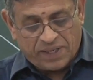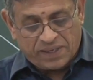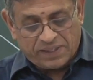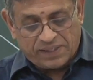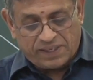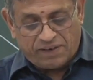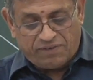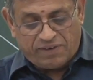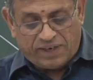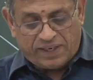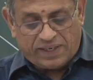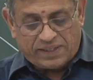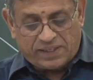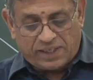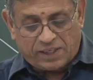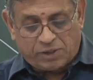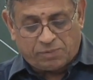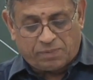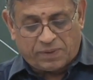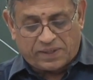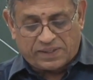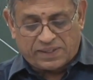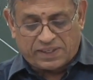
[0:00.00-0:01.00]

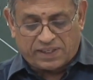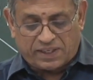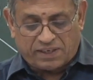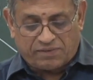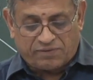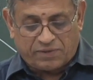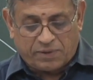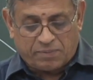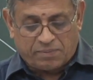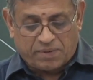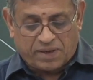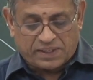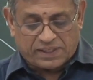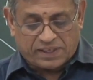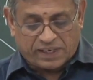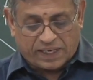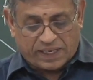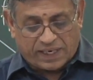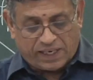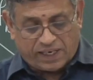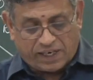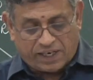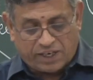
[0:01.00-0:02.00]
76% of them are
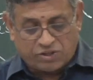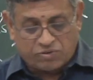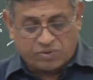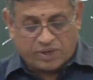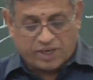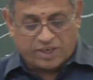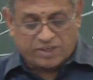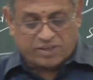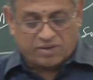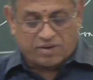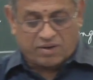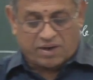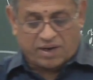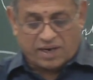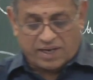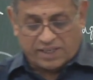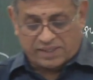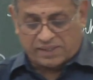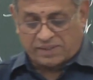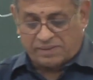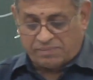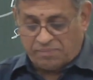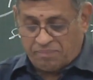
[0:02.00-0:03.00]
secondary education or
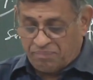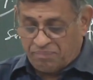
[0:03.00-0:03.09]
less.